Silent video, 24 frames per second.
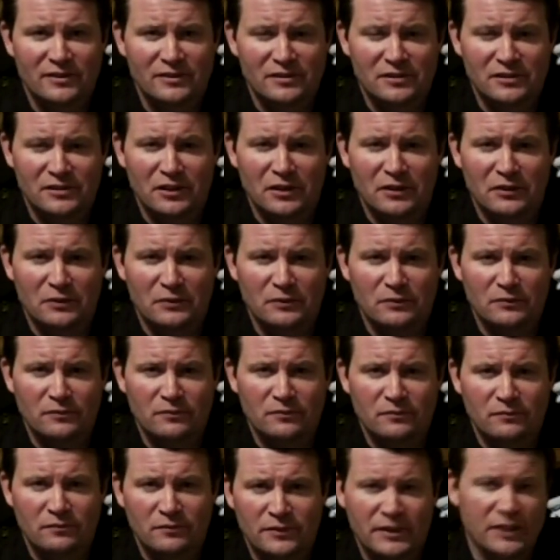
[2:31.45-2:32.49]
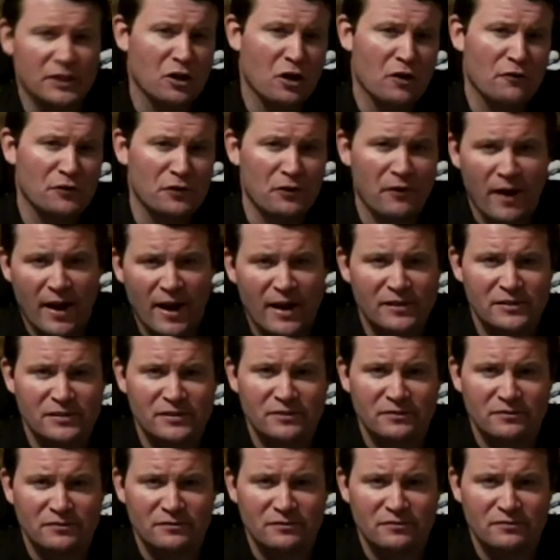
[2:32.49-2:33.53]
So get off your ass
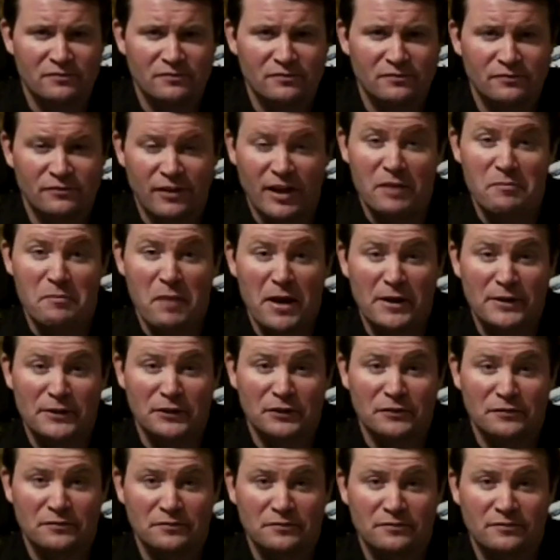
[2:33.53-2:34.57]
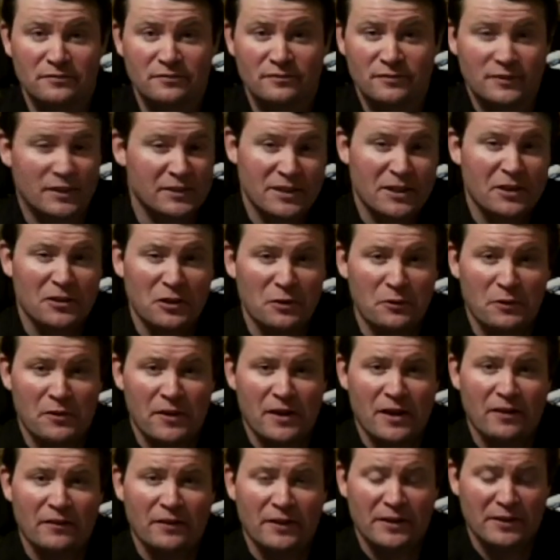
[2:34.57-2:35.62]
and find Michael. Because I don't know where the
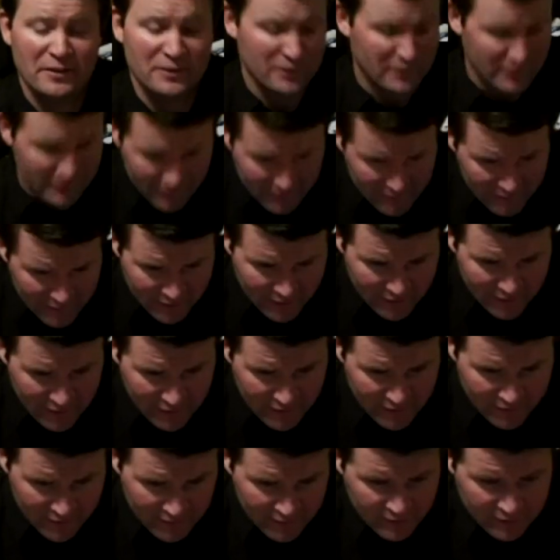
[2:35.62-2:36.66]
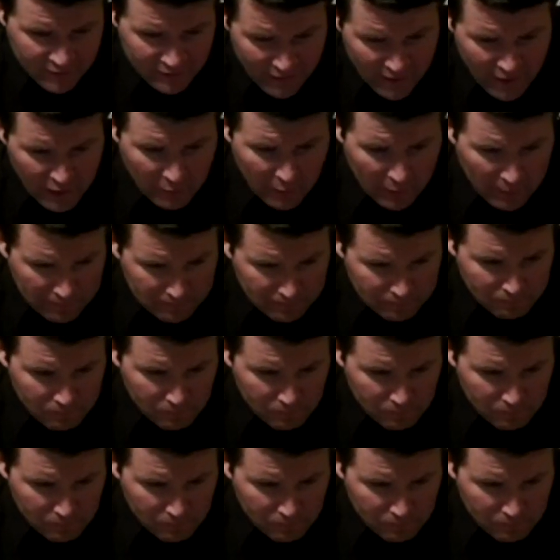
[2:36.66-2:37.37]
hell he is. Anyway.